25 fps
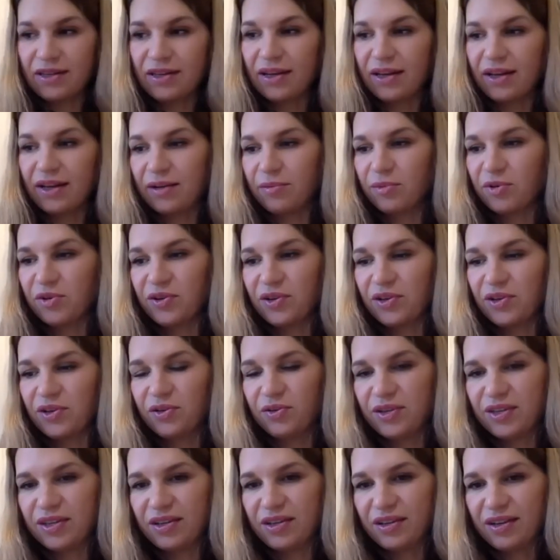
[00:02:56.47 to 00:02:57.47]
and I'm going to
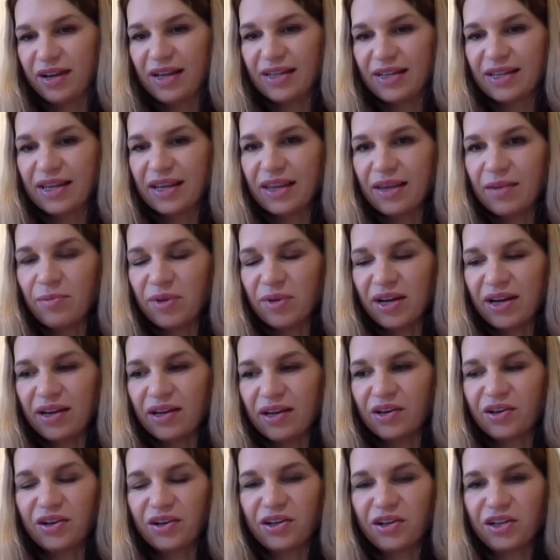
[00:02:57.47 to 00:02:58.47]
start asking them, but I
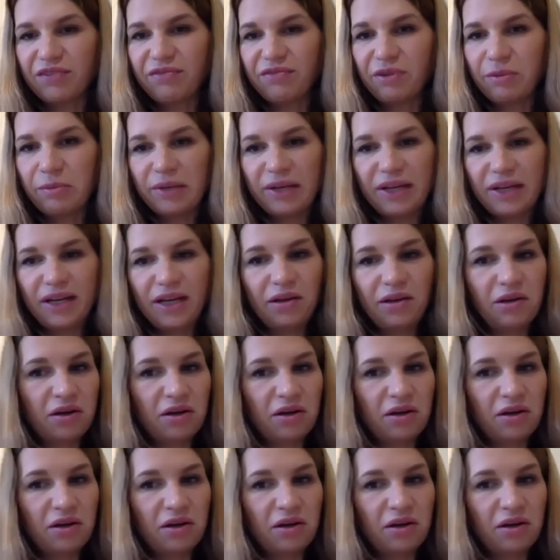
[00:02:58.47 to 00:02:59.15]
encourage everybody,